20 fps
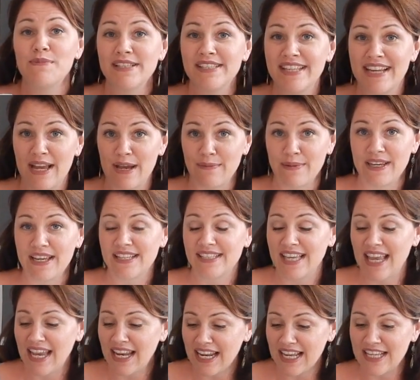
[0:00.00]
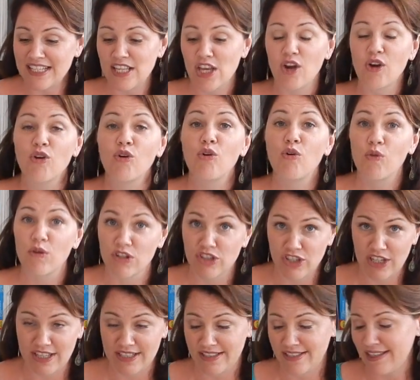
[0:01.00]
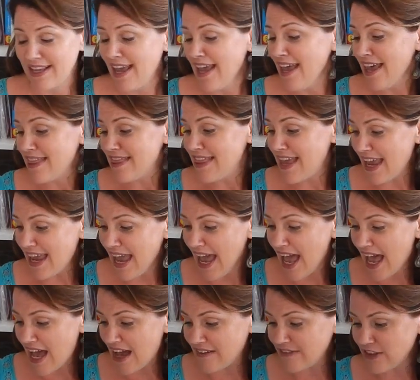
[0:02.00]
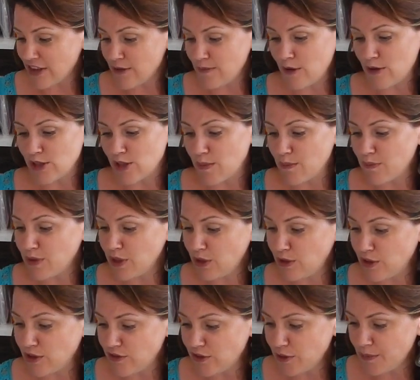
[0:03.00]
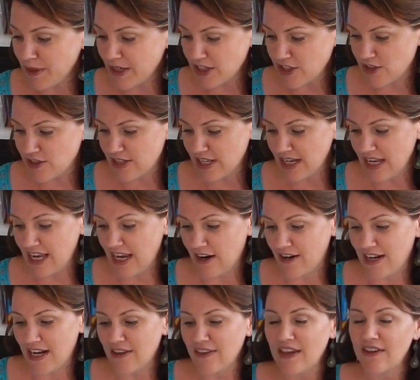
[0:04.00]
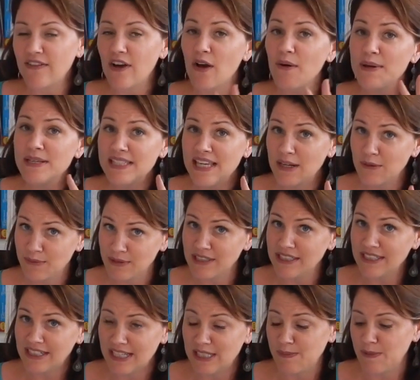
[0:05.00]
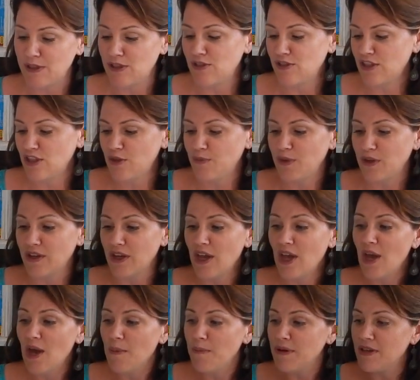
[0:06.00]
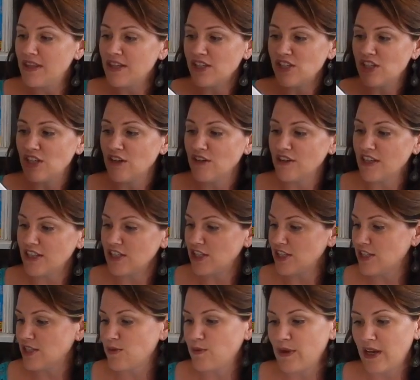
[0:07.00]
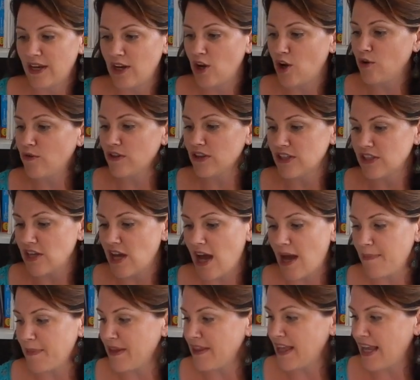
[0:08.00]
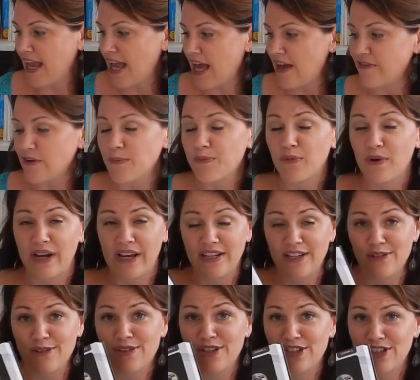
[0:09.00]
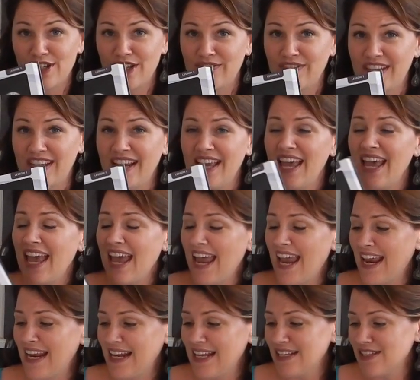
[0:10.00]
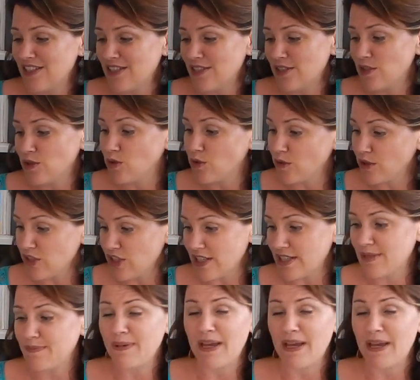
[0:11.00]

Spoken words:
missing out because it is gorgeous. They have the most beautiful pictures in here. Now, they've always had really nice pictures in their book, but this year they just went over the top and they have a brand new edition of it, and it's just gorgeous.